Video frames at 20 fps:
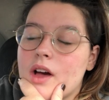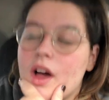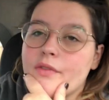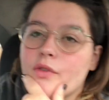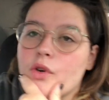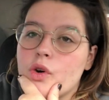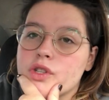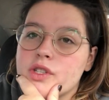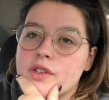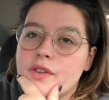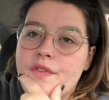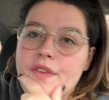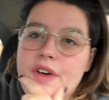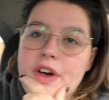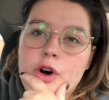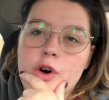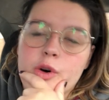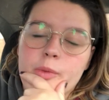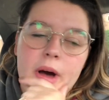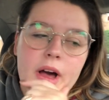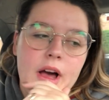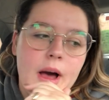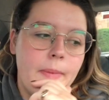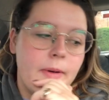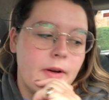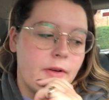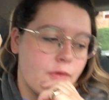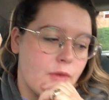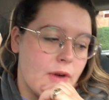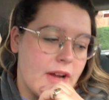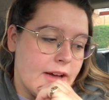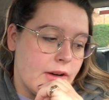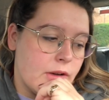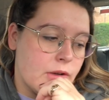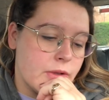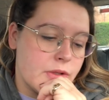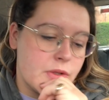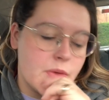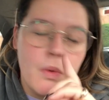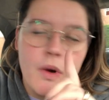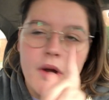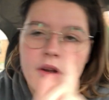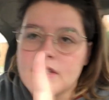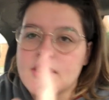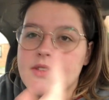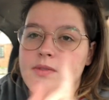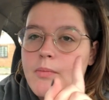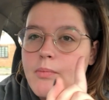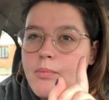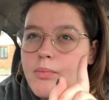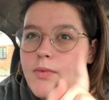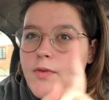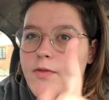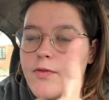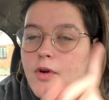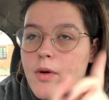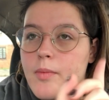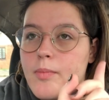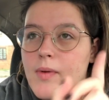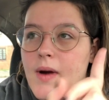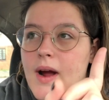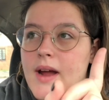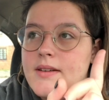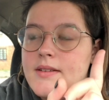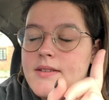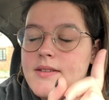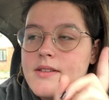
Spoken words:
I've got to film a couple of reels, one's for a brand,